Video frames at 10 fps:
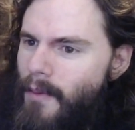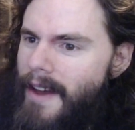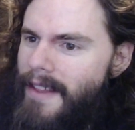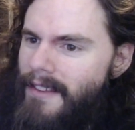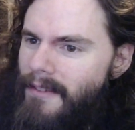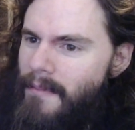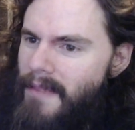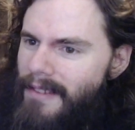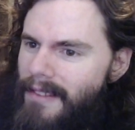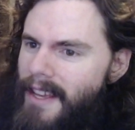why this
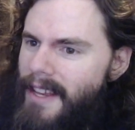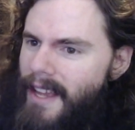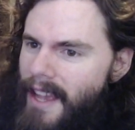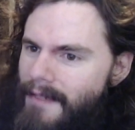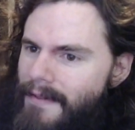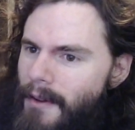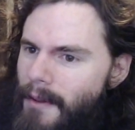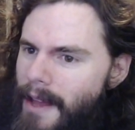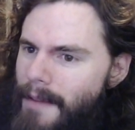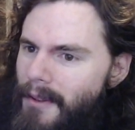misleading info
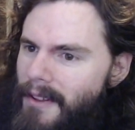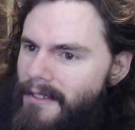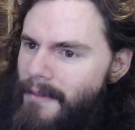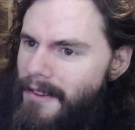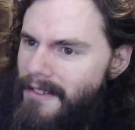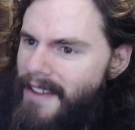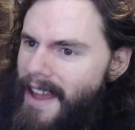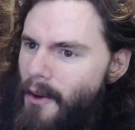label is a mistake.